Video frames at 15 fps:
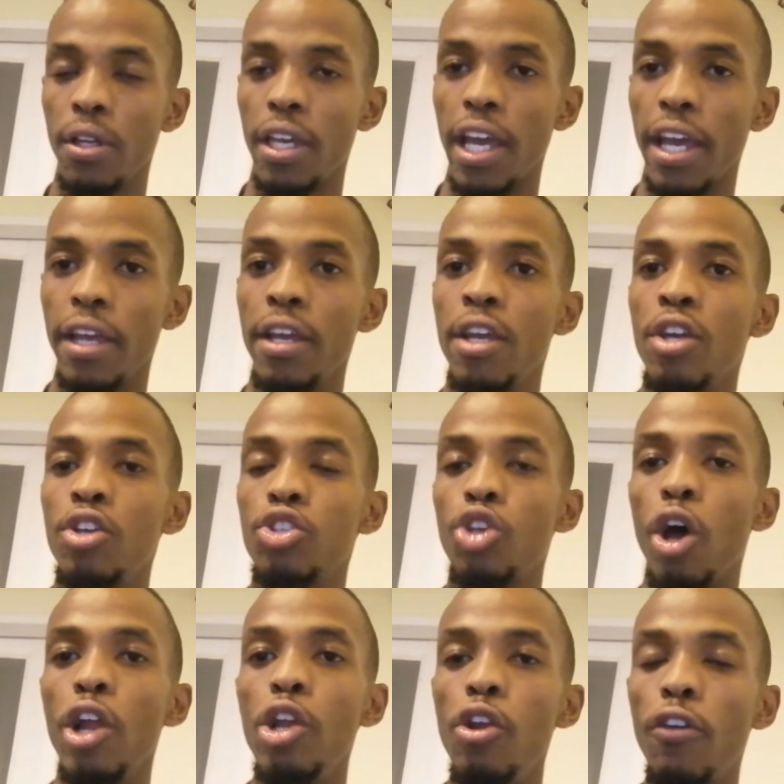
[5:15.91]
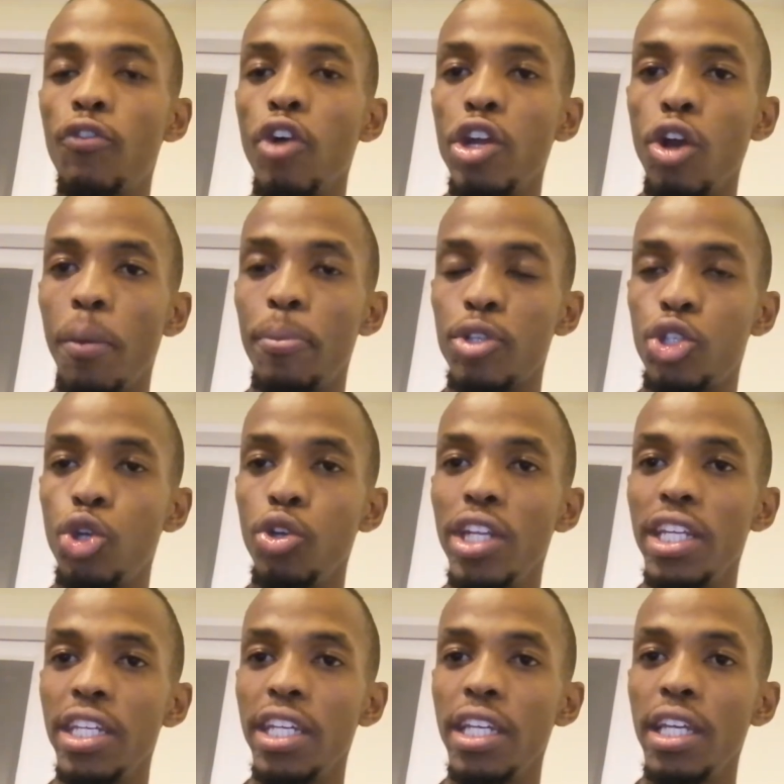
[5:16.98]
Okay, so look for an
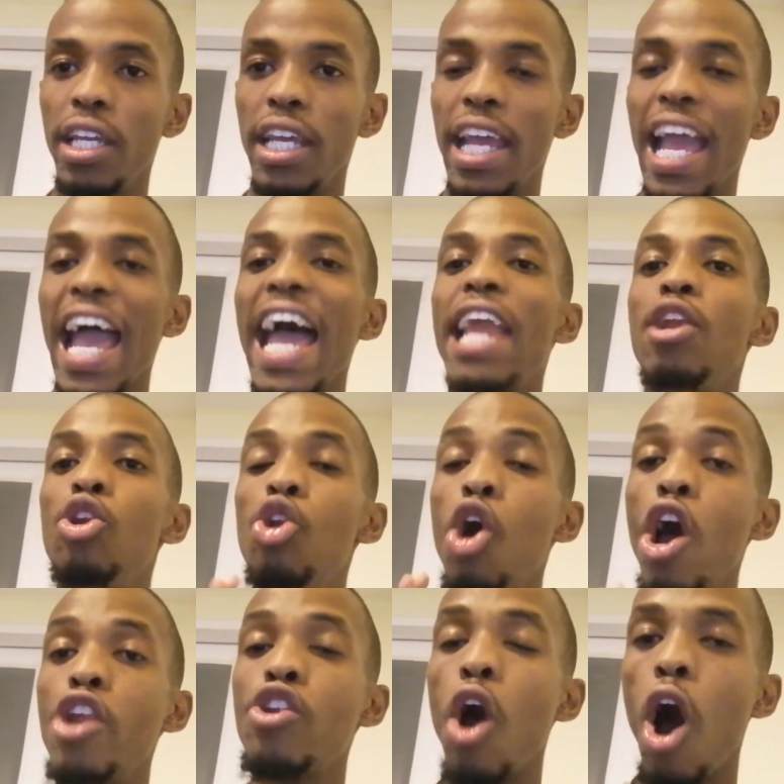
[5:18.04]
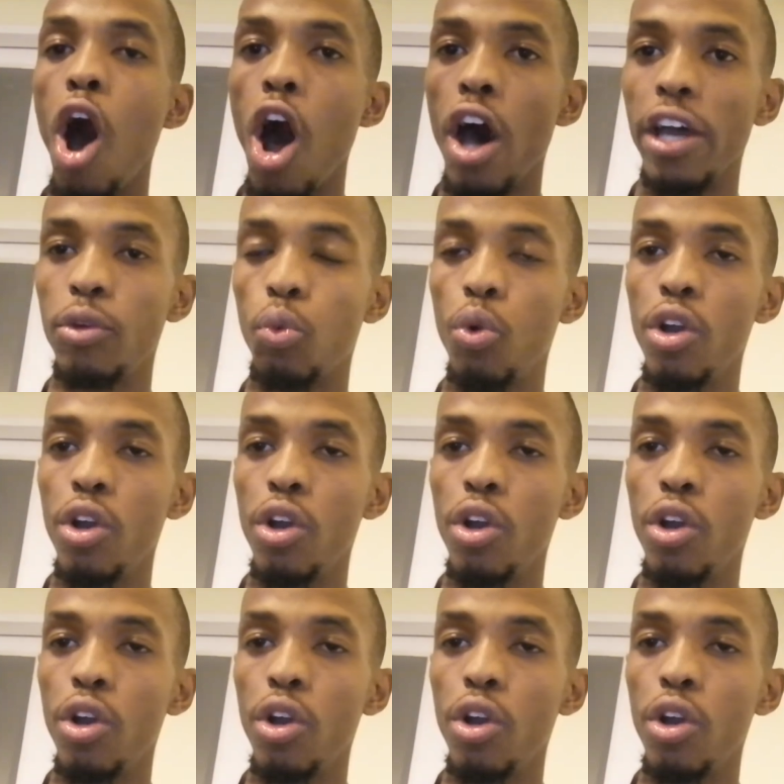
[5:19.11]
opportunity and learn hard,